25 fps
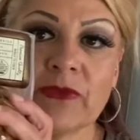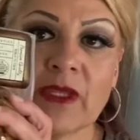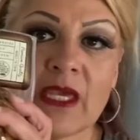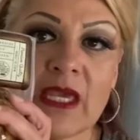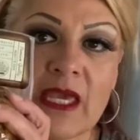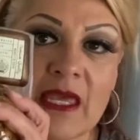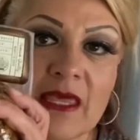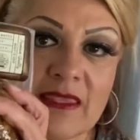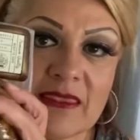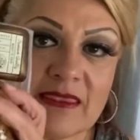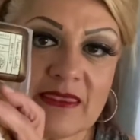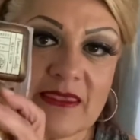
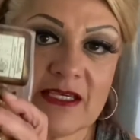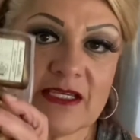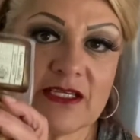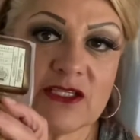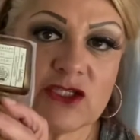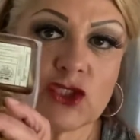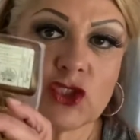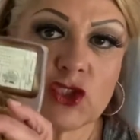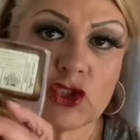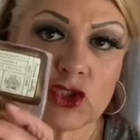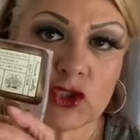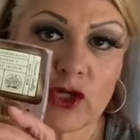this
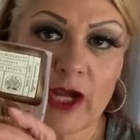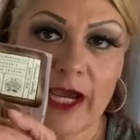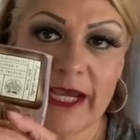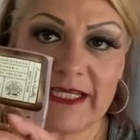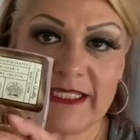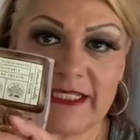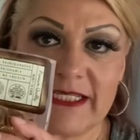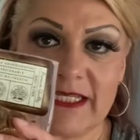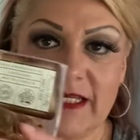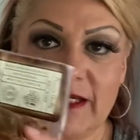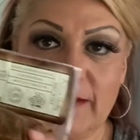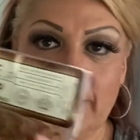
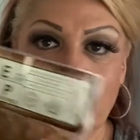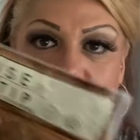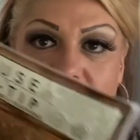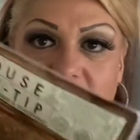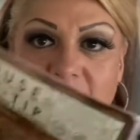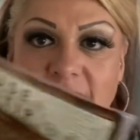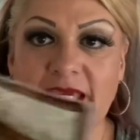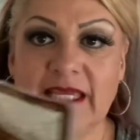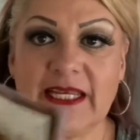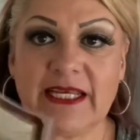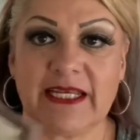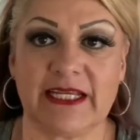tri-tip
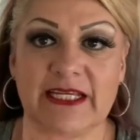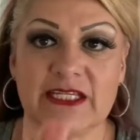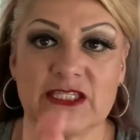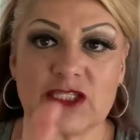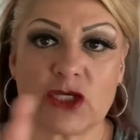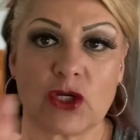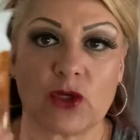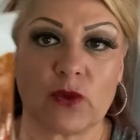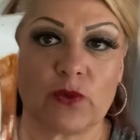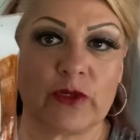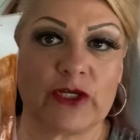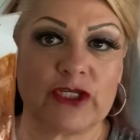in its
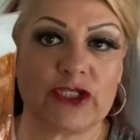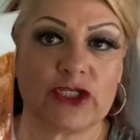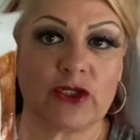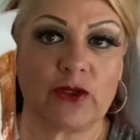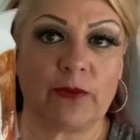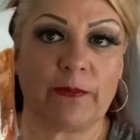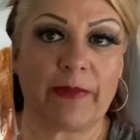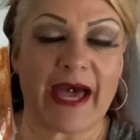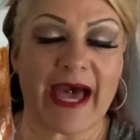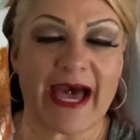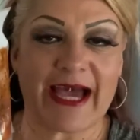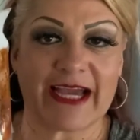original
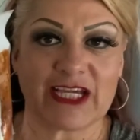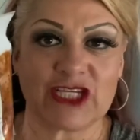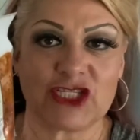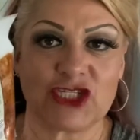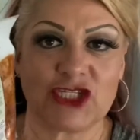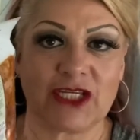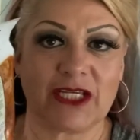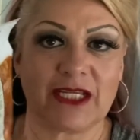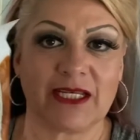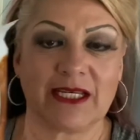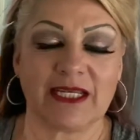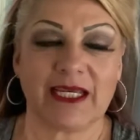
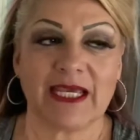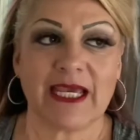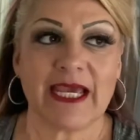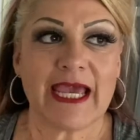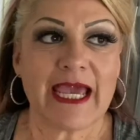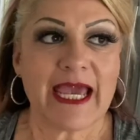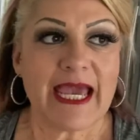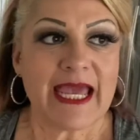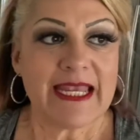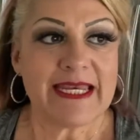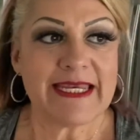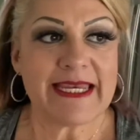packaging.
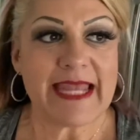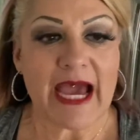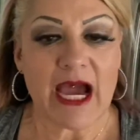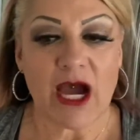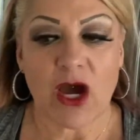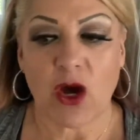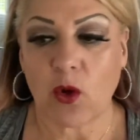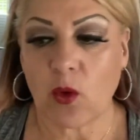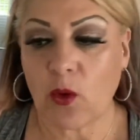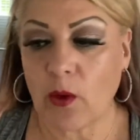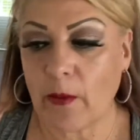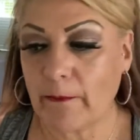
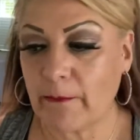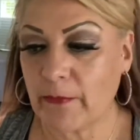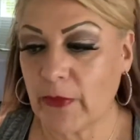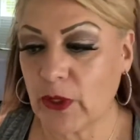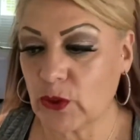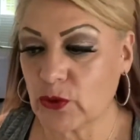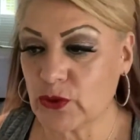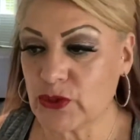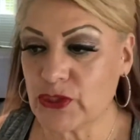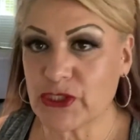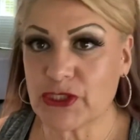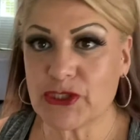Now,
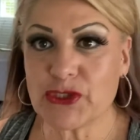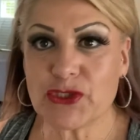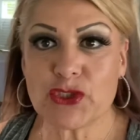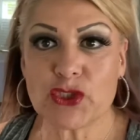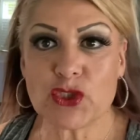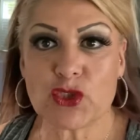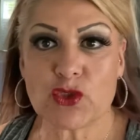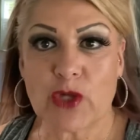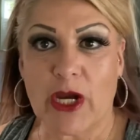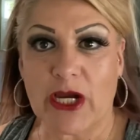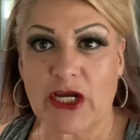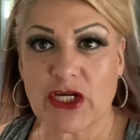most
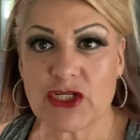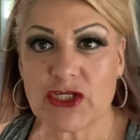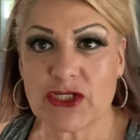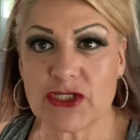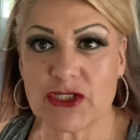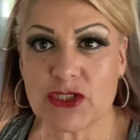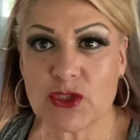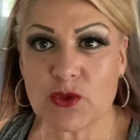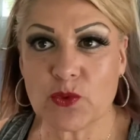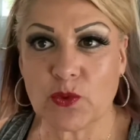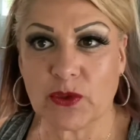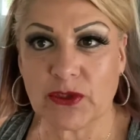
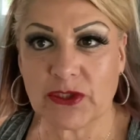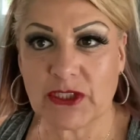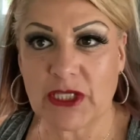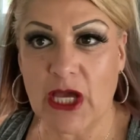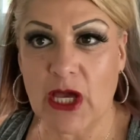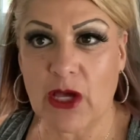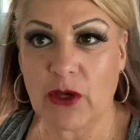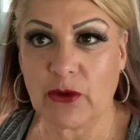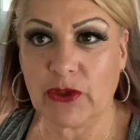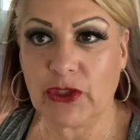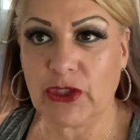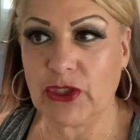instructions will
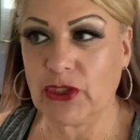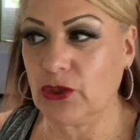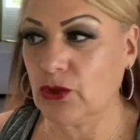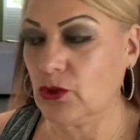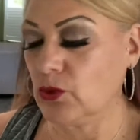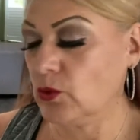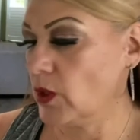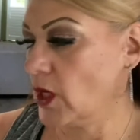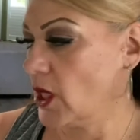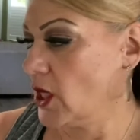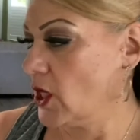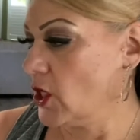tell you
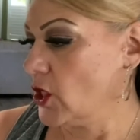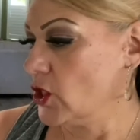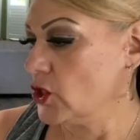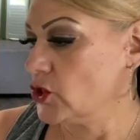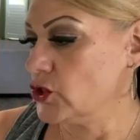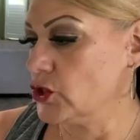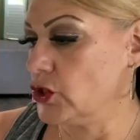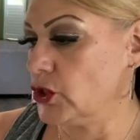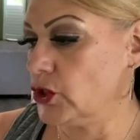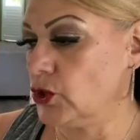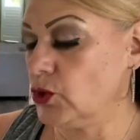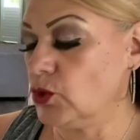
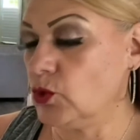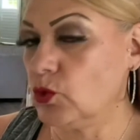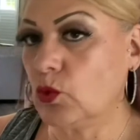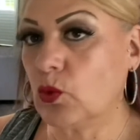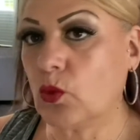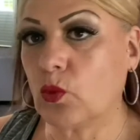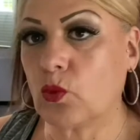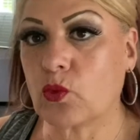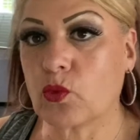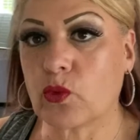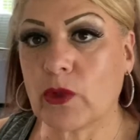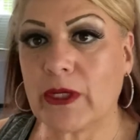to
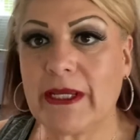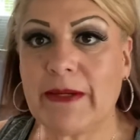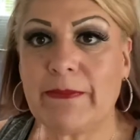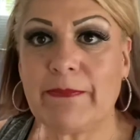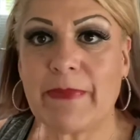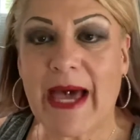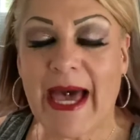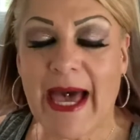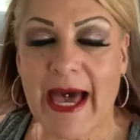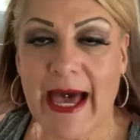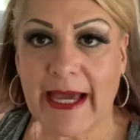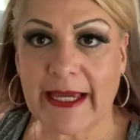
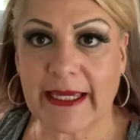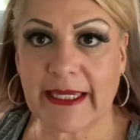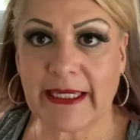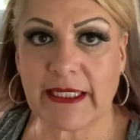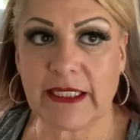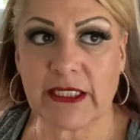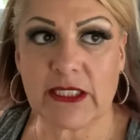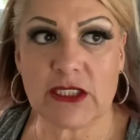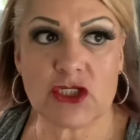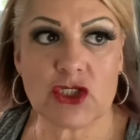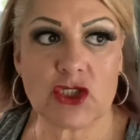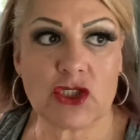
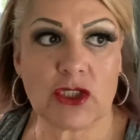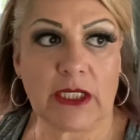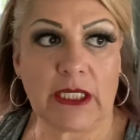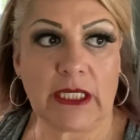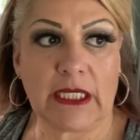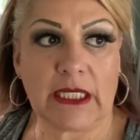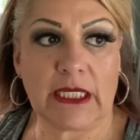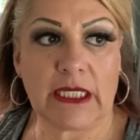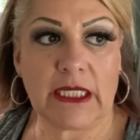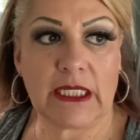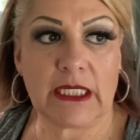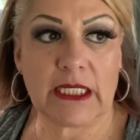repackage
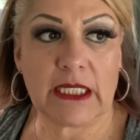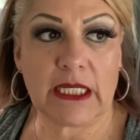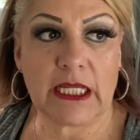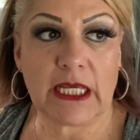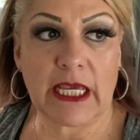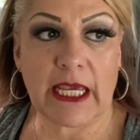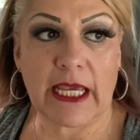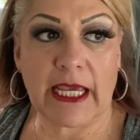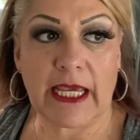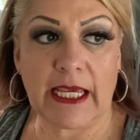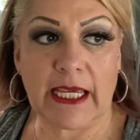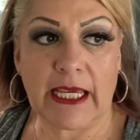in
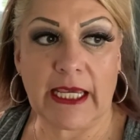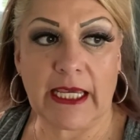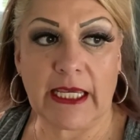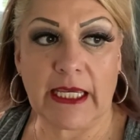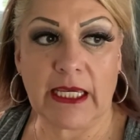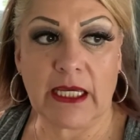a